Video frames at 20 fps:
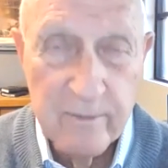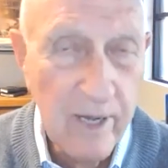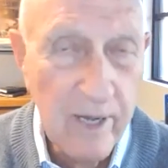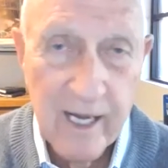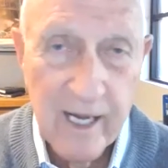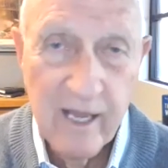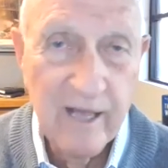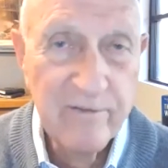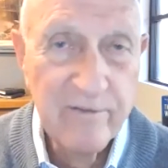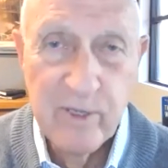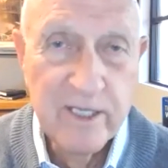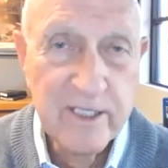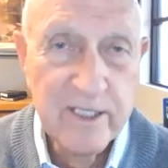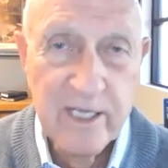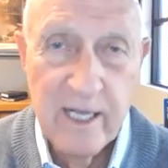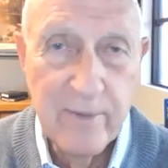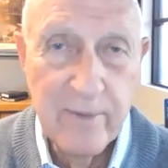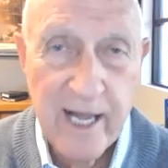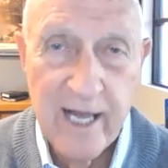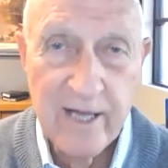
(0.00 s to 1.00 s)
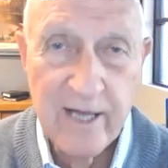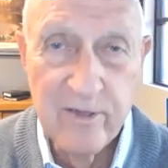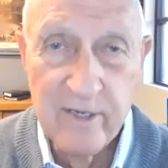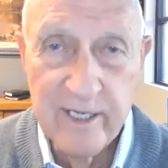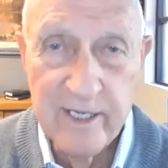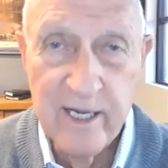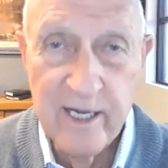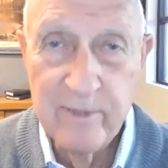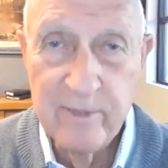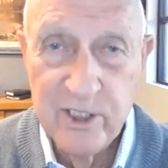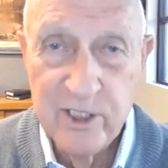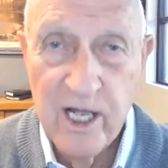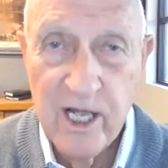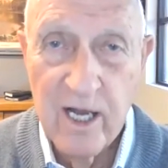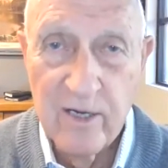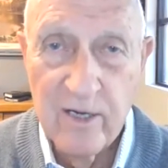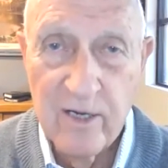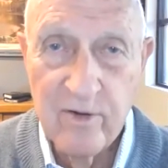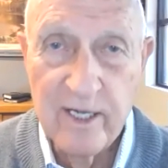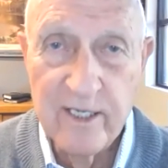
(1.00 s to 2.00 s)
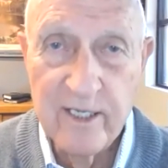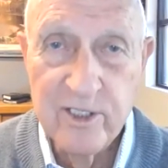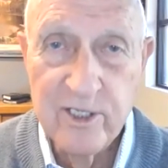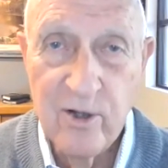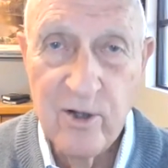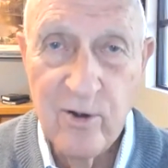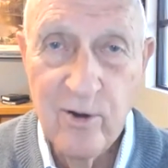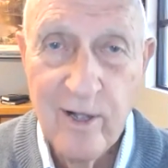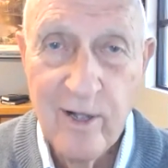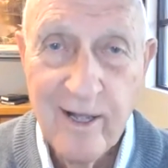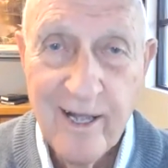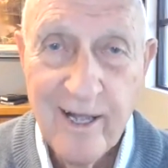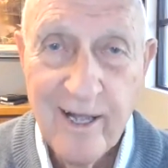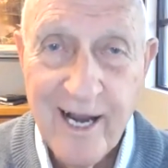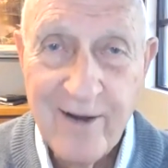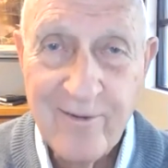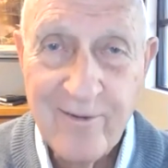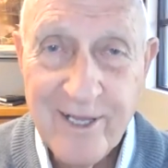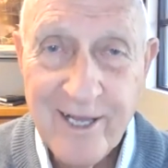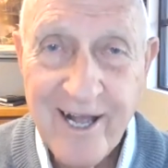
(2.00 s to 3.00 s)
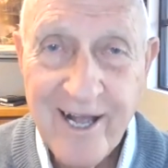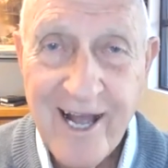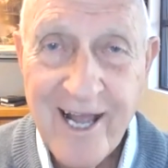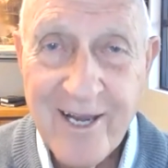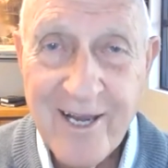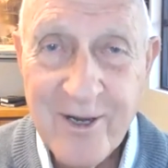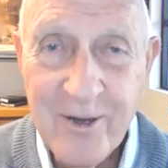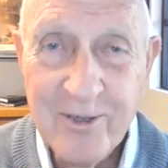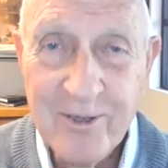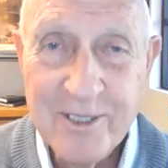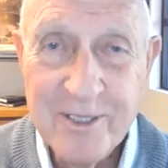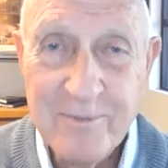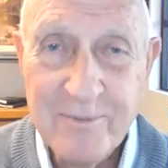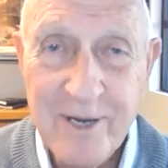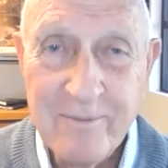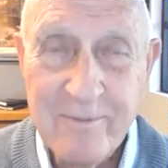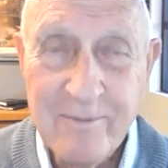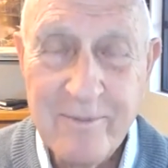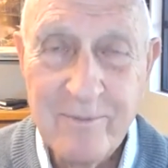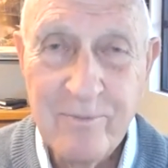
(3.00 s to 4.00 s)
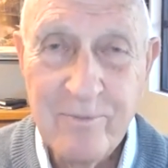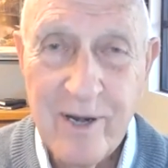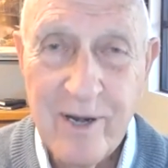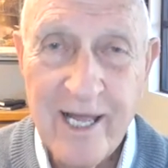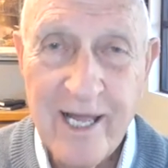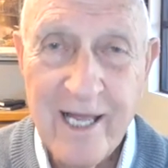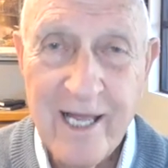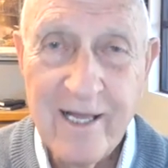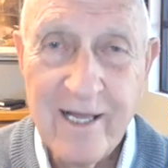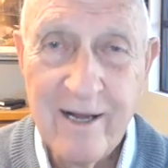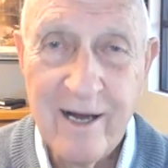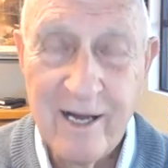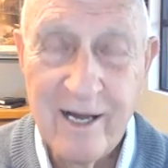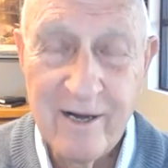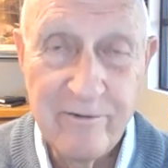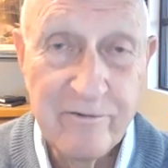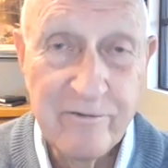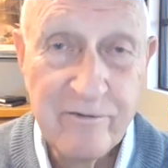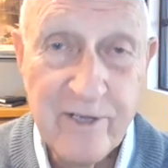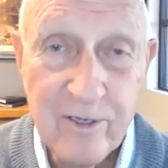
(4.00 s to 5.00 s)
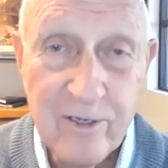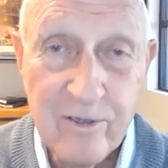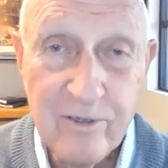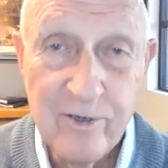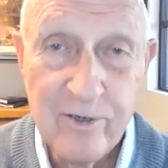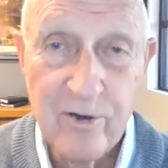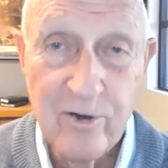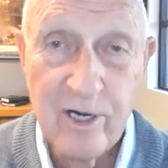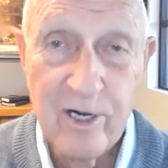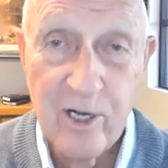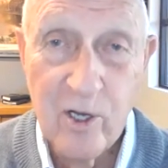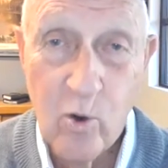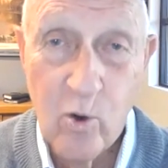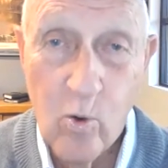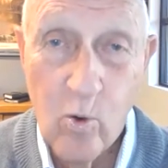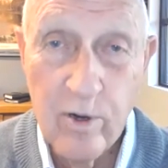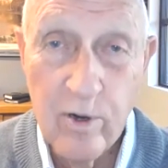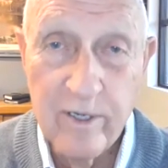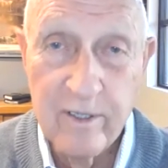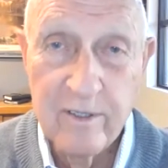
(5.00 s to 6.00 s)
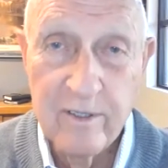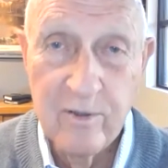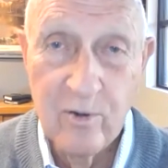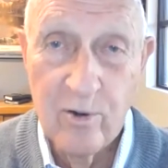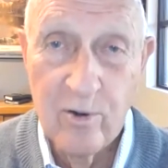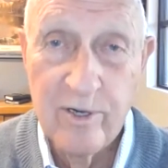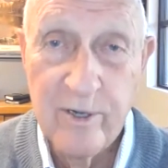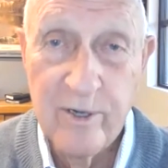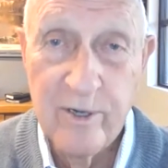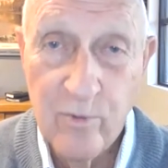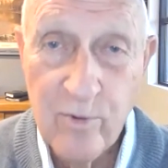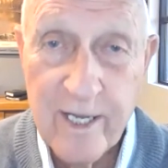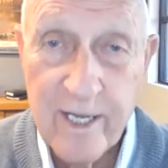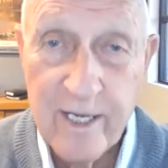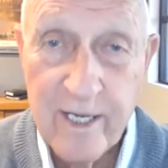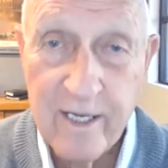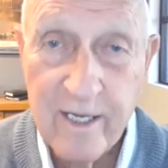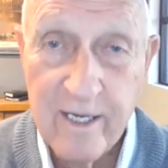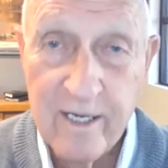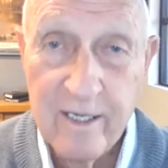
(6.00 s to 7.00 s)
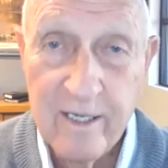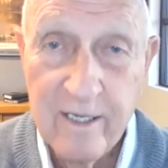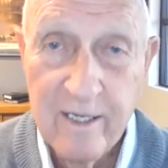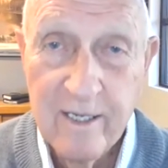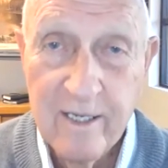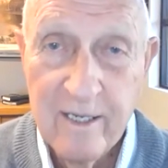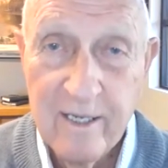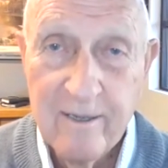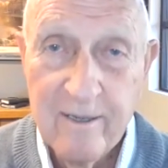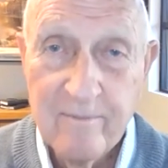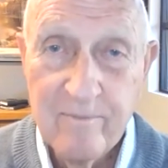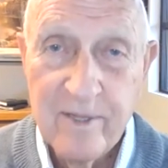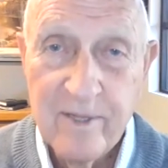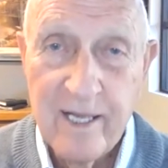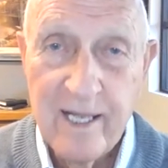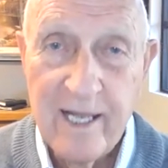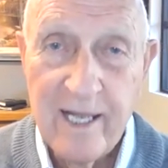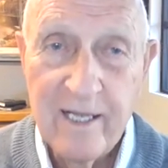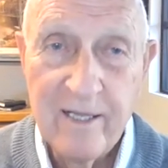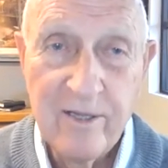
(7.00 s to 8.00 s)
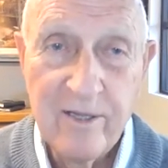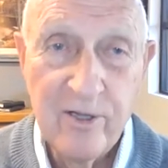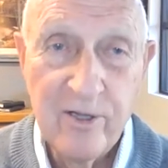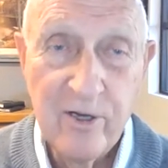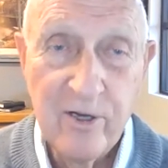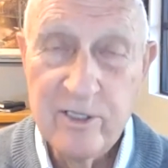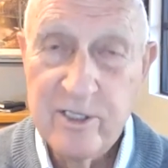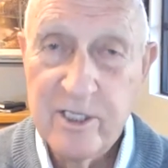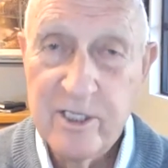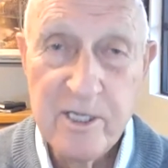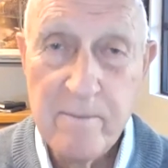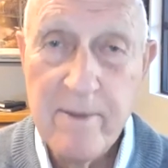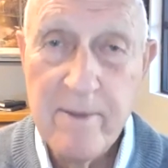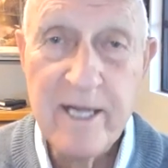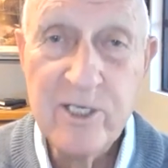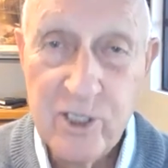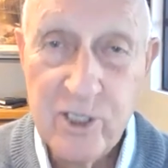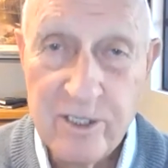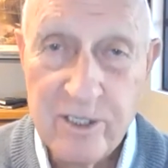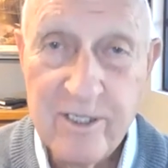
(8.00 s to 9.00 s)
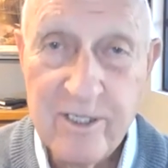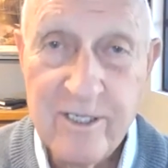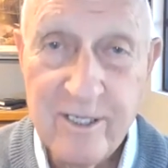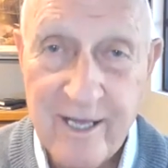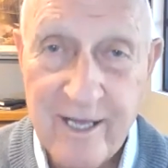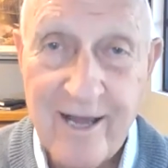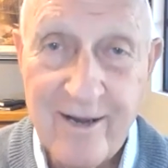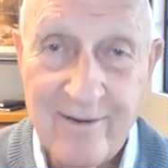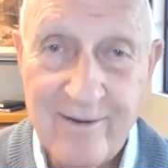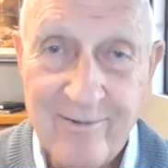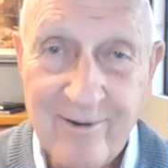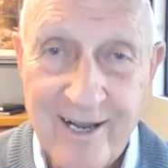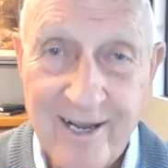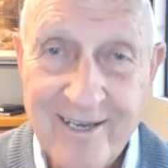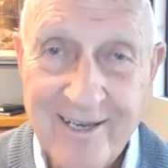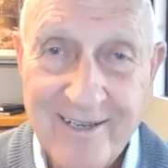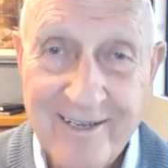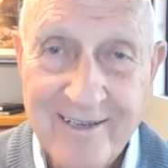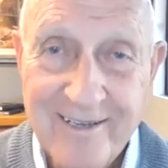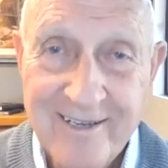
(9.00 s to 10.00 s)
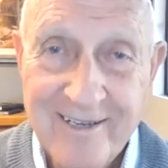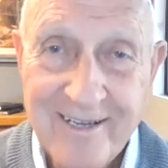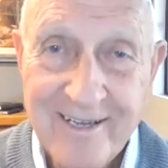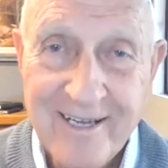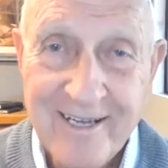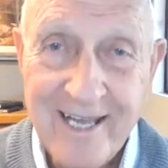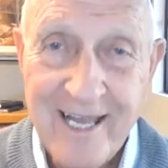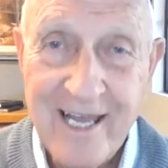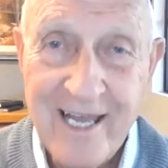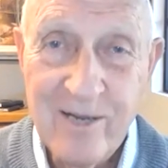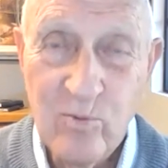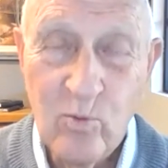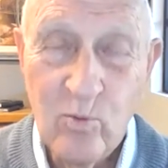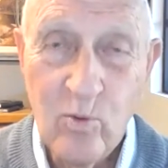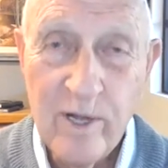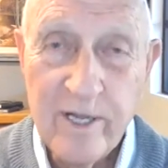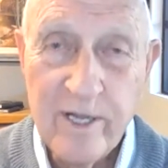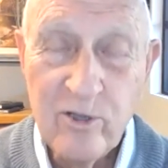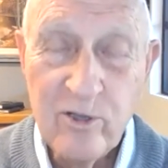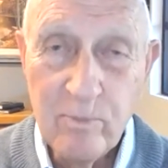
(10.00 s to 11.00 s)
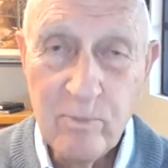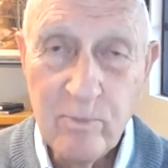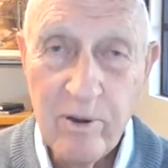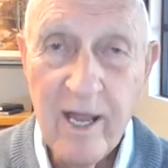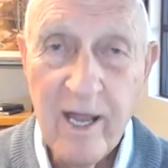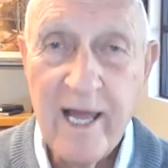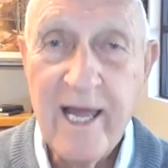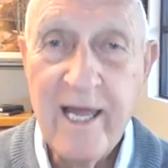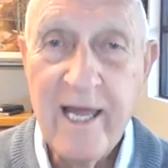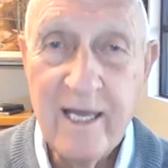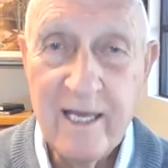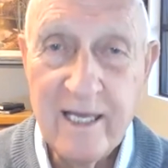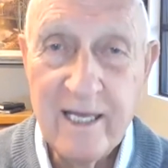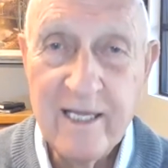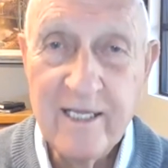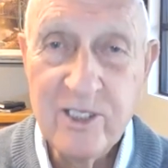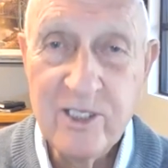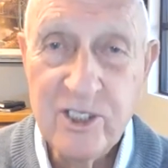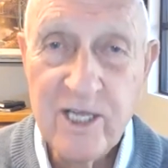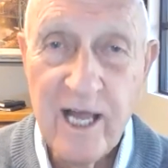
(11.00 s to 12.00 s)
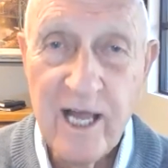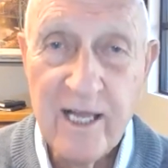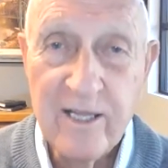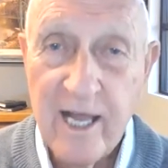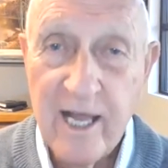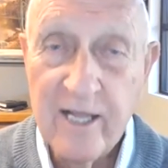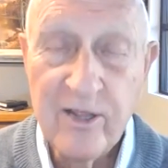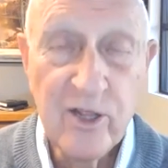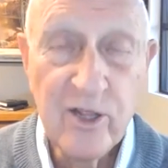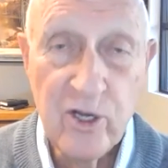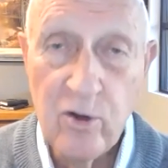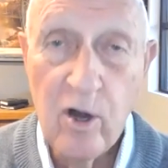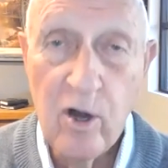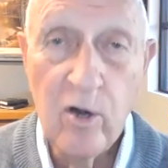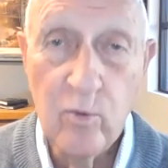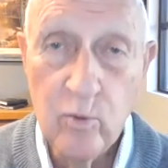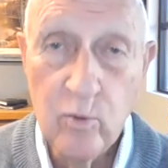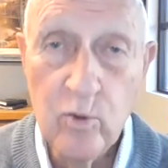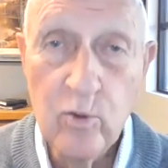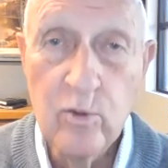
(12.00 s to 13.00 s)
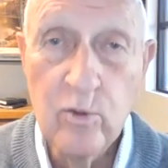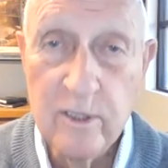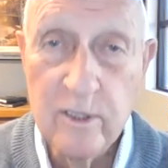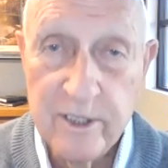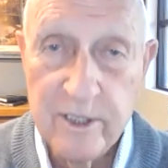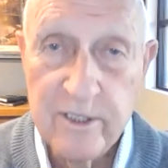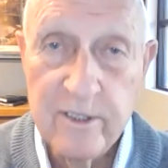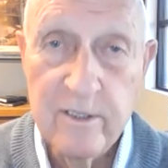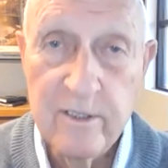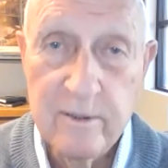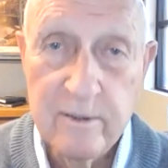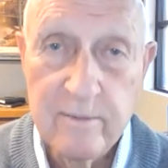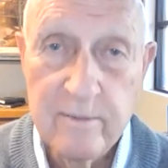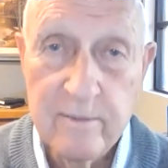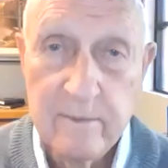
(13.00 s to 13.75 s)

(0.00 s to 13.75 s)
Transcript: in my life, because I'm an athlete, I'm a jock, right? So everything I know is about playing on a field or a court or an arena. And there's a dimension to that, right? And when you play inside that, there are rules